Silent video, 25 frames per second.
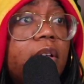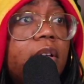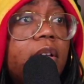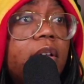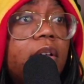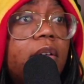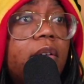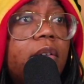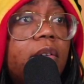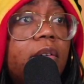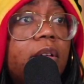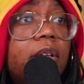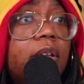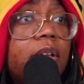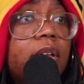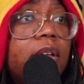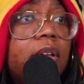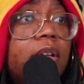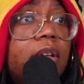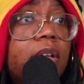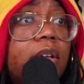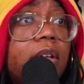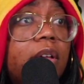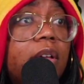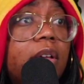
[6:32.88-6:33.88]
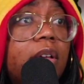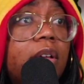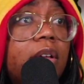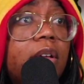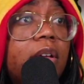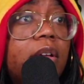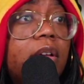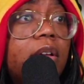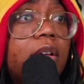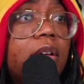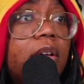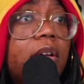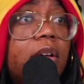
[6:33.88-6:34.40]
Oh.
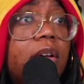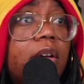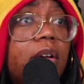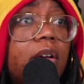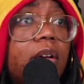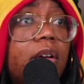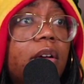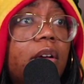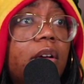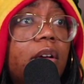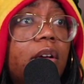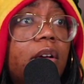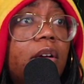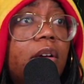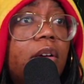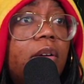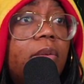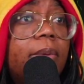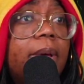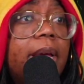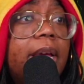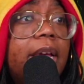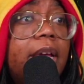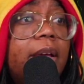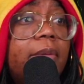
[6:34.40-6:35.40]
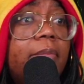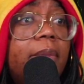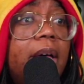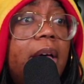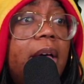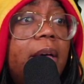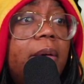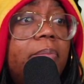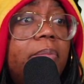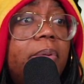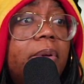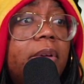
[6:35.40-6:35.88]
Oh, wake him up.